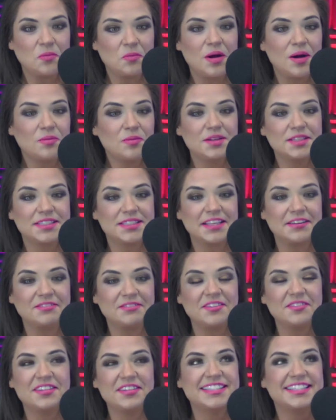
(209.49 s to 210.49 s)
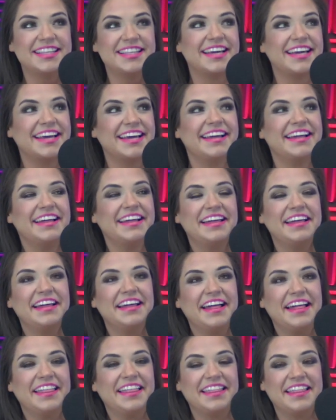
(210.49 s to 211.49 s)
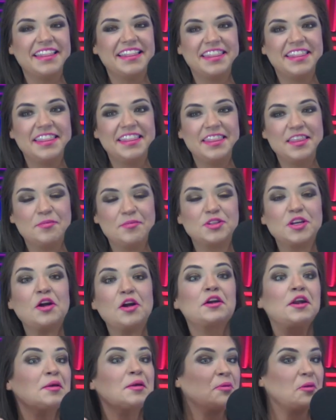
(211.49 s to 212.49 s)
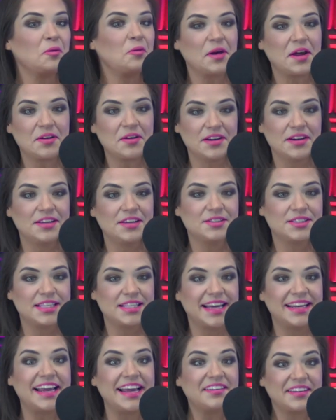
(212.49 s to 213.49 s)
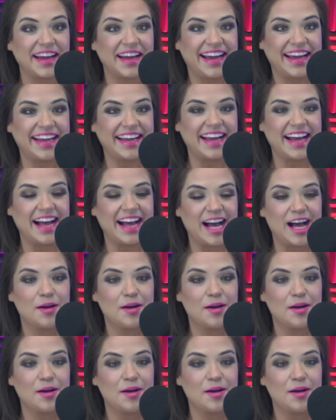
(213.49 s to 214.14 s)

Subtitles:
What was the turning point where you said, okay,